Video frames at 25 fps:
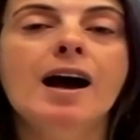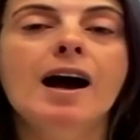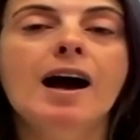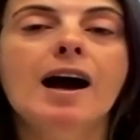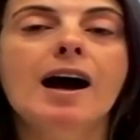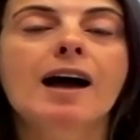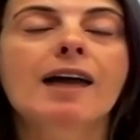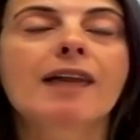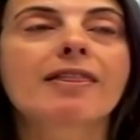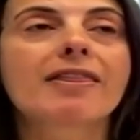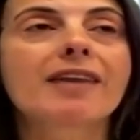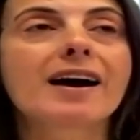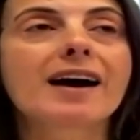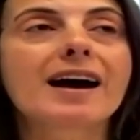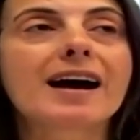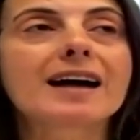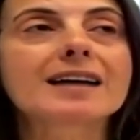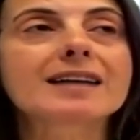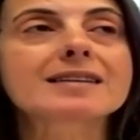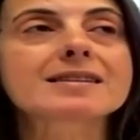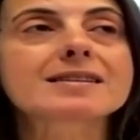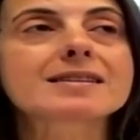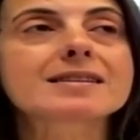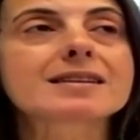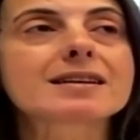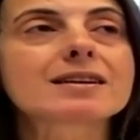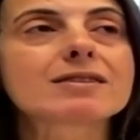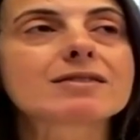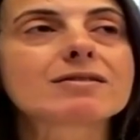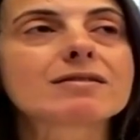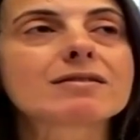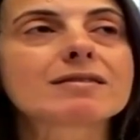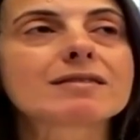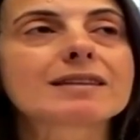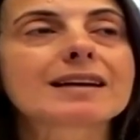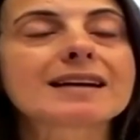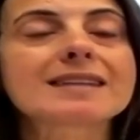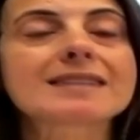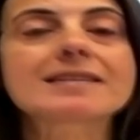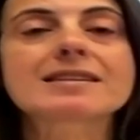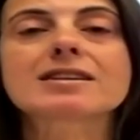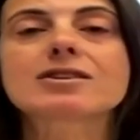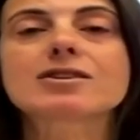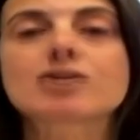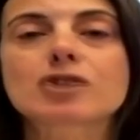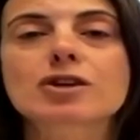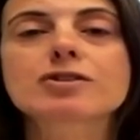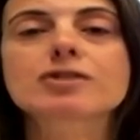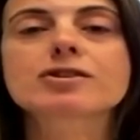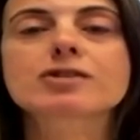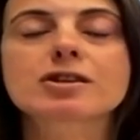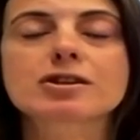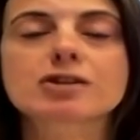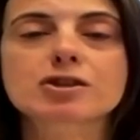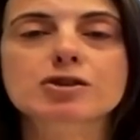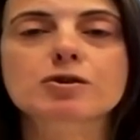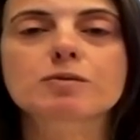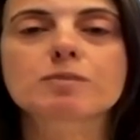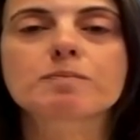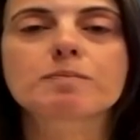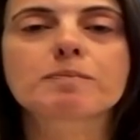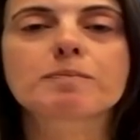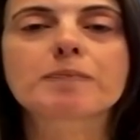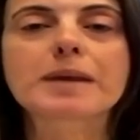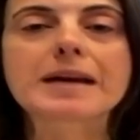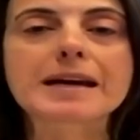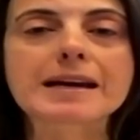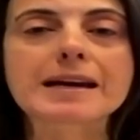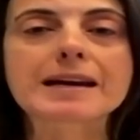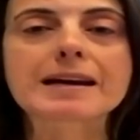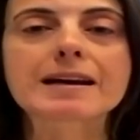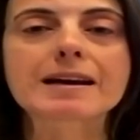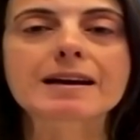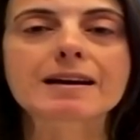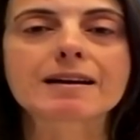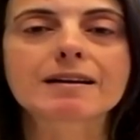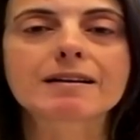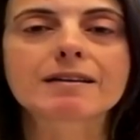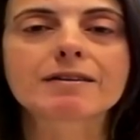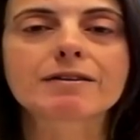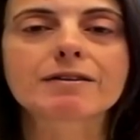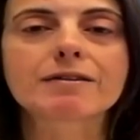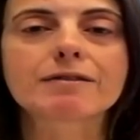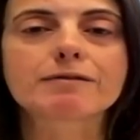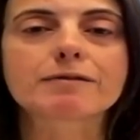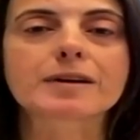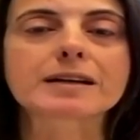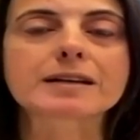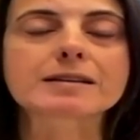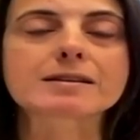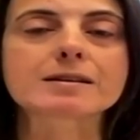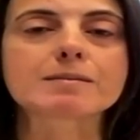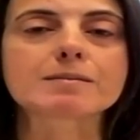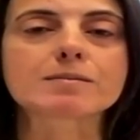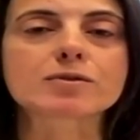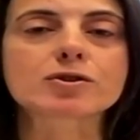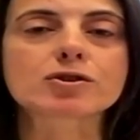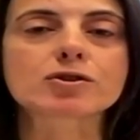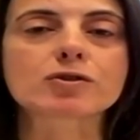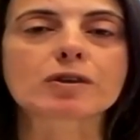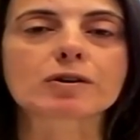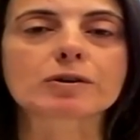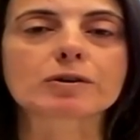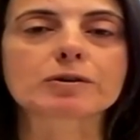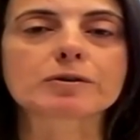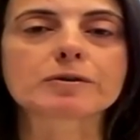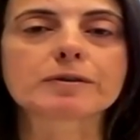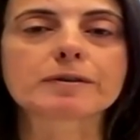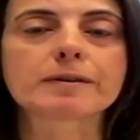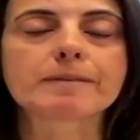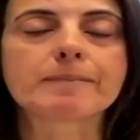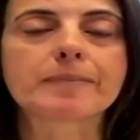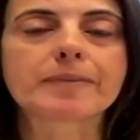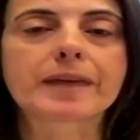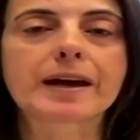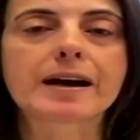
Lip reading: that getting justice should be the victim's struggle.